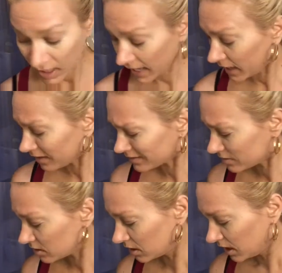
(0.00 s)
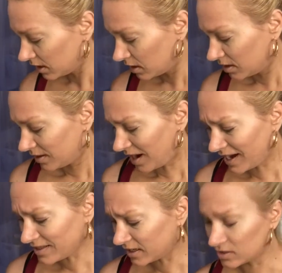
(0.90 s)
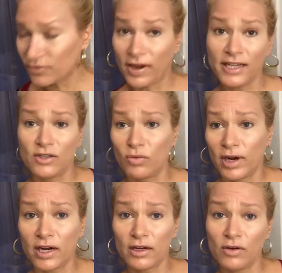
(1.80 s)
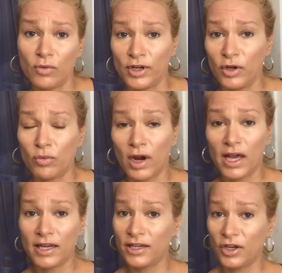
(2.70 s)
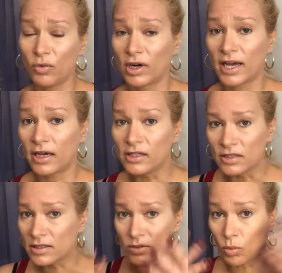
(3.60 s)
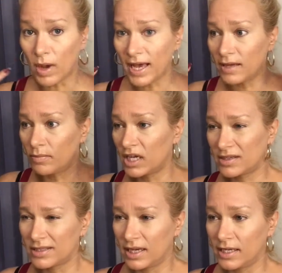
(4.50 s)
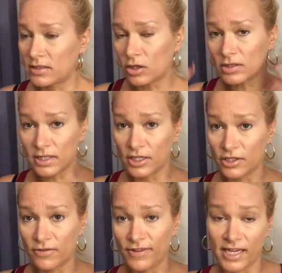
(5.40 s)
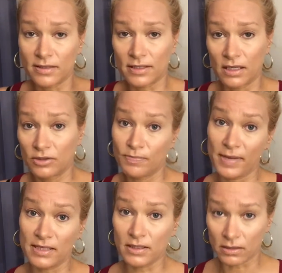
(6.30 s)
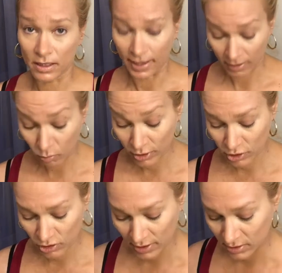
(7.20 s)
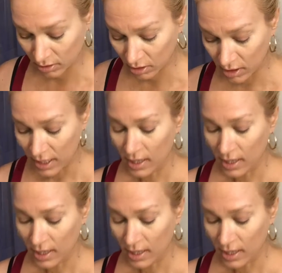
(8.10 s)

And I think it's fine to wear when you run and you work out and you sweat because it soaks in your face basically like a moisturizer.